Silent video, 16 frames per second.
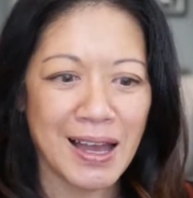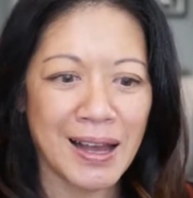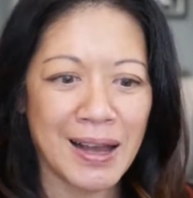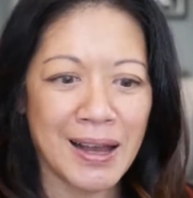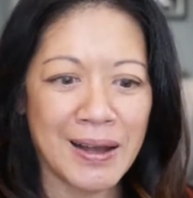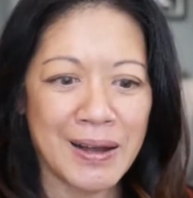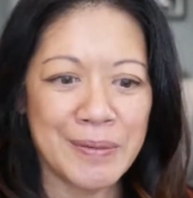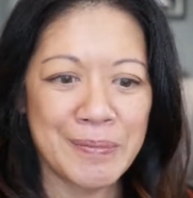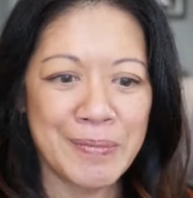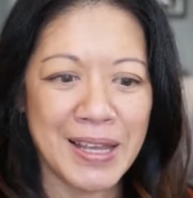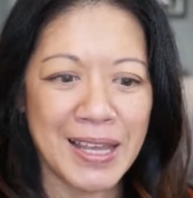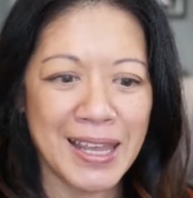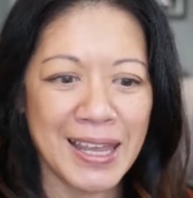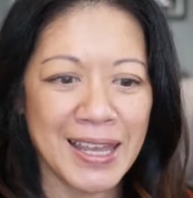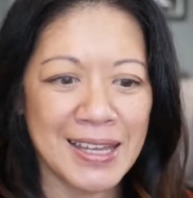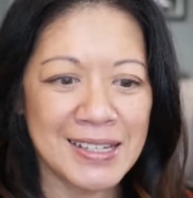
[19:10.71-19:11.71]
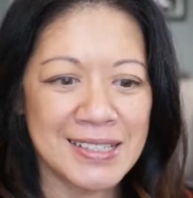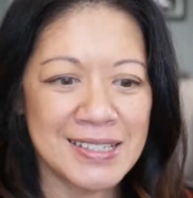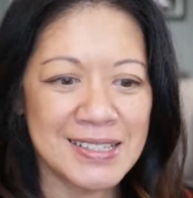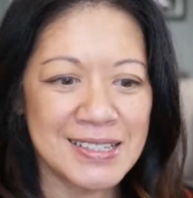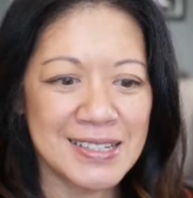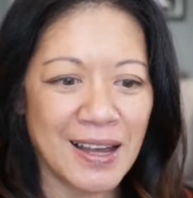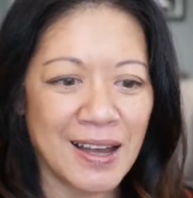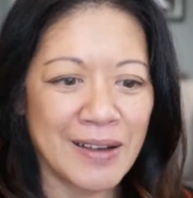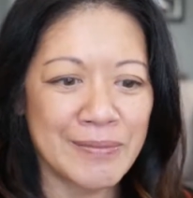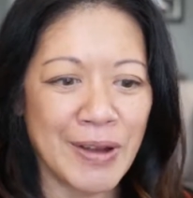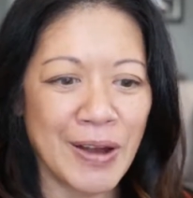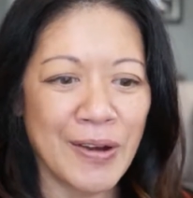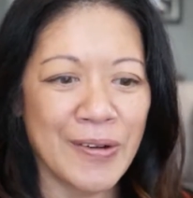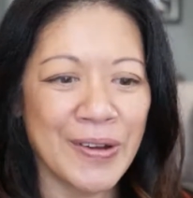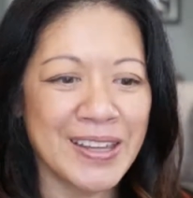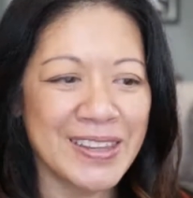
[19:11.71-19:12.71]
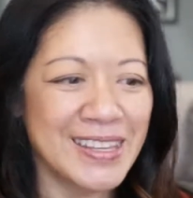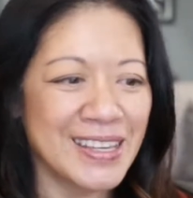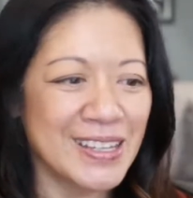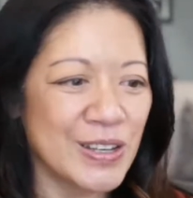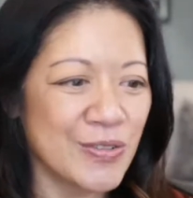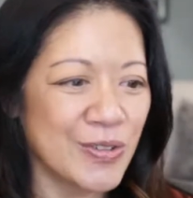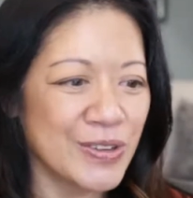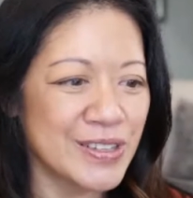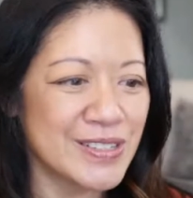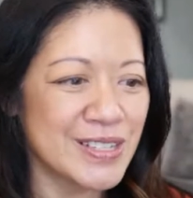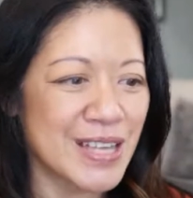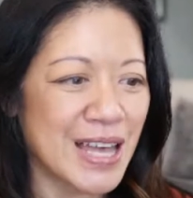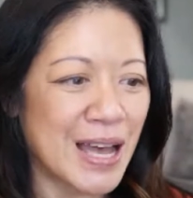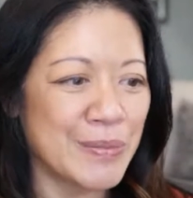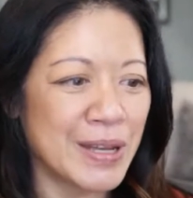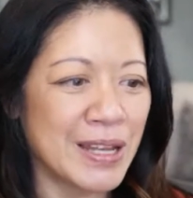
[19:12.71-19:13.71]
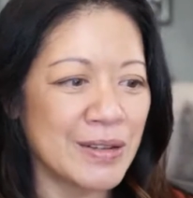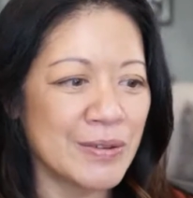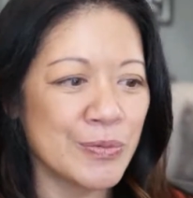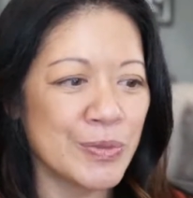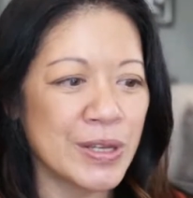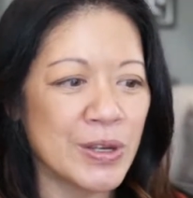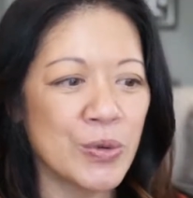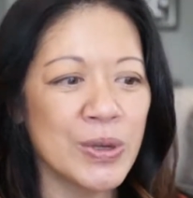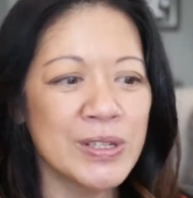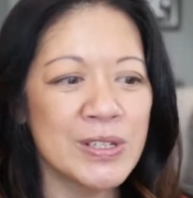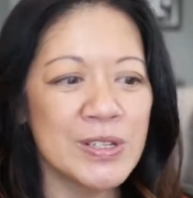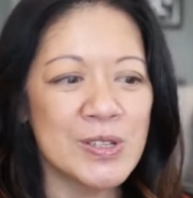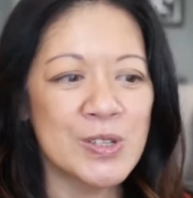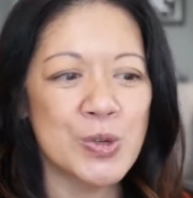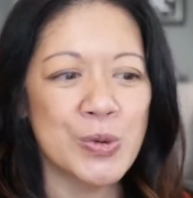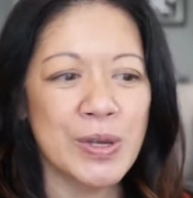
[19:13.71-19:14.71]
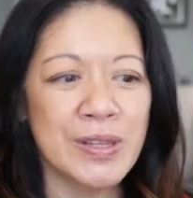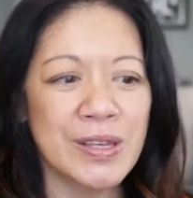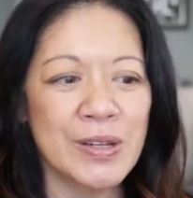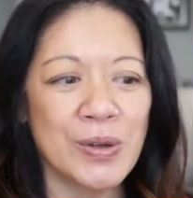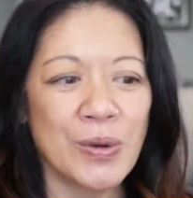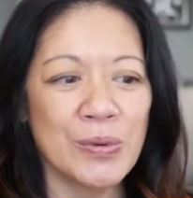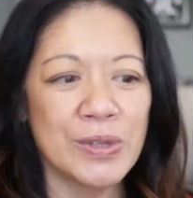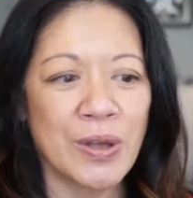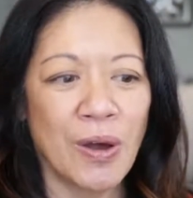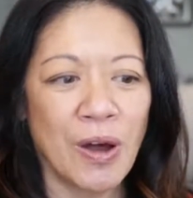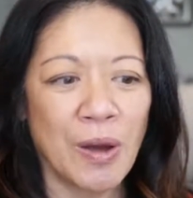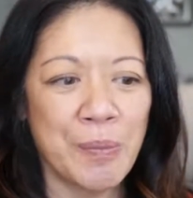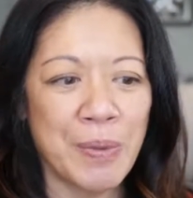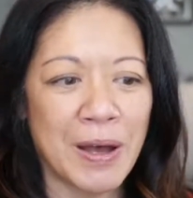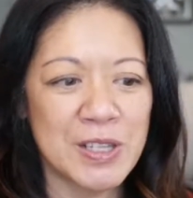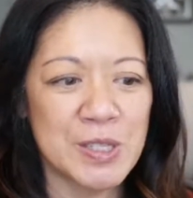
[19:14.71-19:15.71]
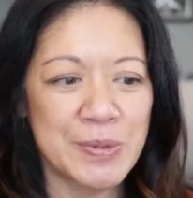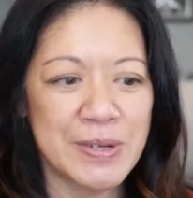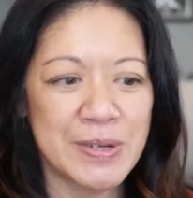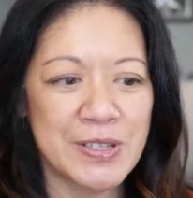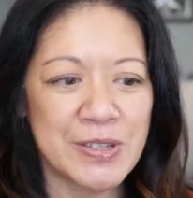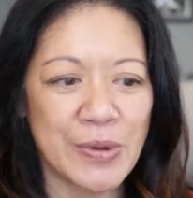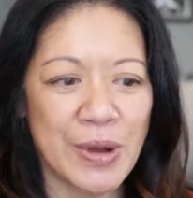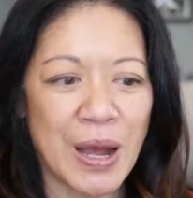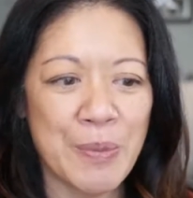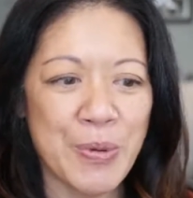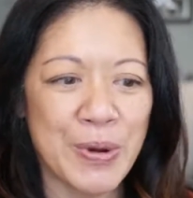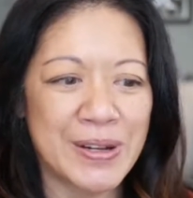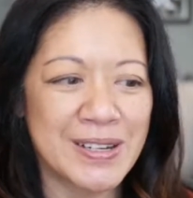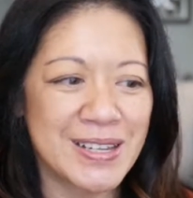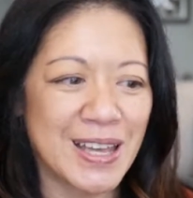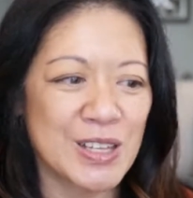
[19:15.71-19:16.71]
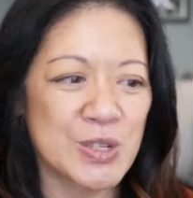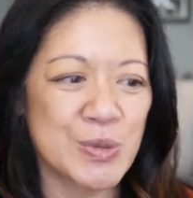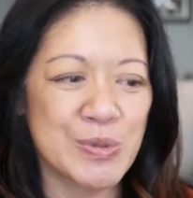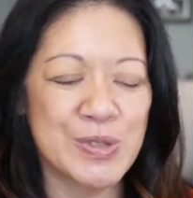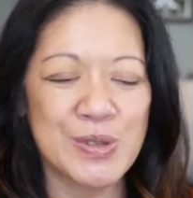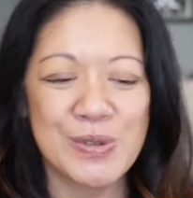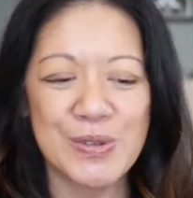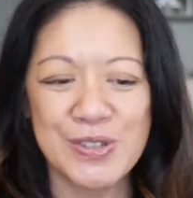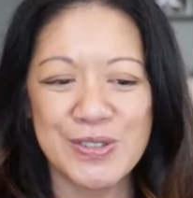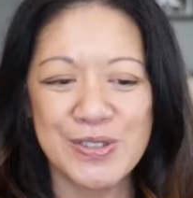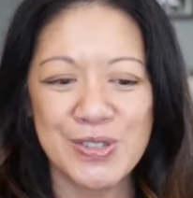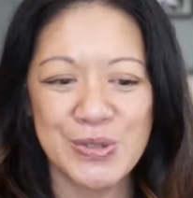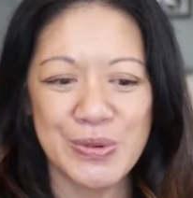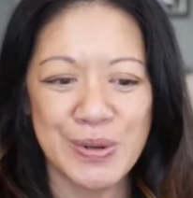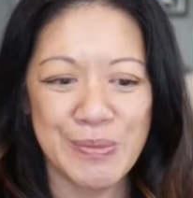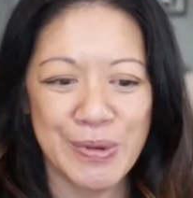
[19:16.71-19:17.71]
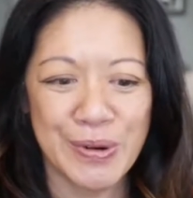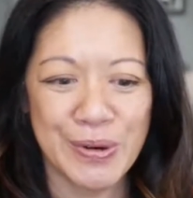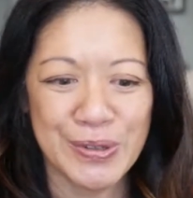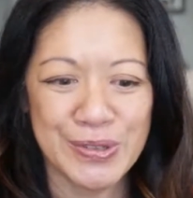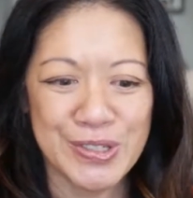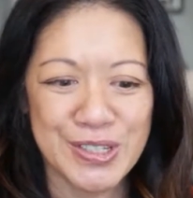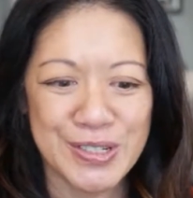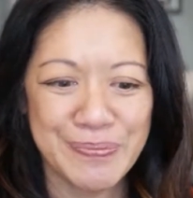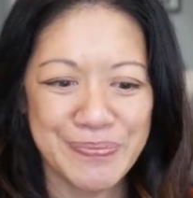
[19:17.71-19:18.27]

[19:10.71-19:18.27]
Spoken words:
RN, thank you for this comment. We agree to disagree, then only all possibilities to operate in tangible solutions do emerge.